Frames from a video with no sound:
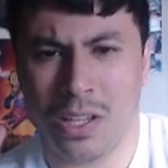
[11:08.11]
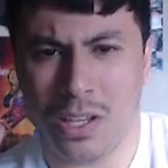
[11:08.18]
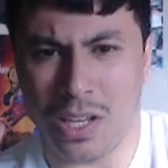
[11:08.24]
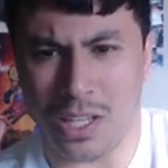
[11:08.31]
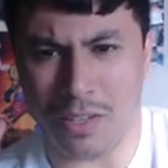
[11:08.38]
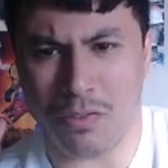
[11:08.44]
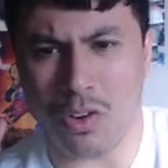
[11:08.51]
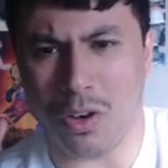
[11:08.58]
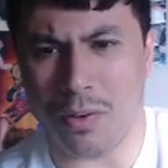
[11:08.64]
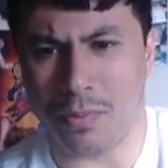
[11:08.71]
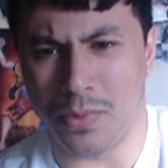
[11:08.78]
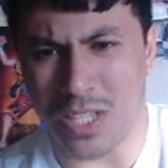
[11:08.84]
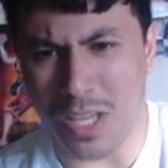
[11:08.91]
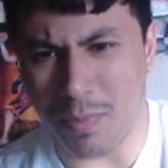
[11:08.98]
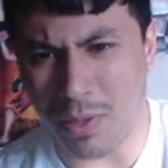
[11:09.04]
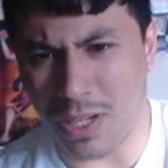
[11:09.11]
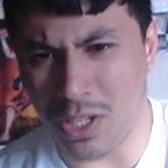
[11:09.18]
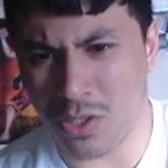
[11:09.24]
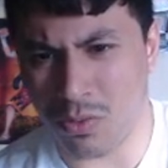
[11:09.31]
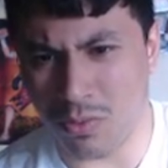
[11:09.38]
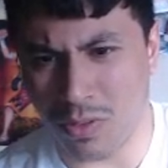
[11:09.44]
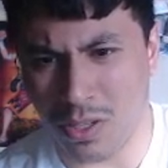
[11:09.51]
Like you've got D
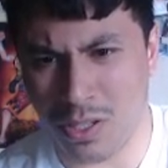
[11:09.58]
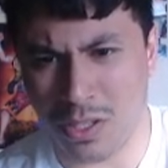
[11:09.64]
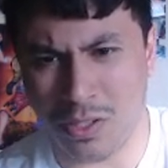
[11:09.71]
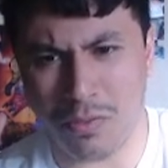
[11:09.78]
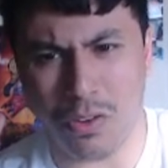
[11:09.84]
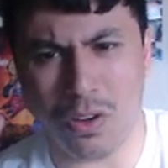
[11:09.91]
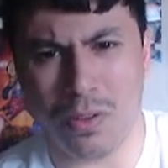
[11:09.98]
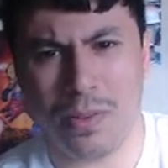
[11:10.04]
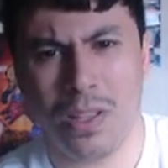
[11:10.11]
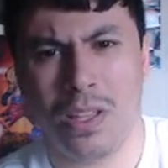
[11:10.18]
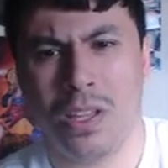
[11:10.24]
Police, you've got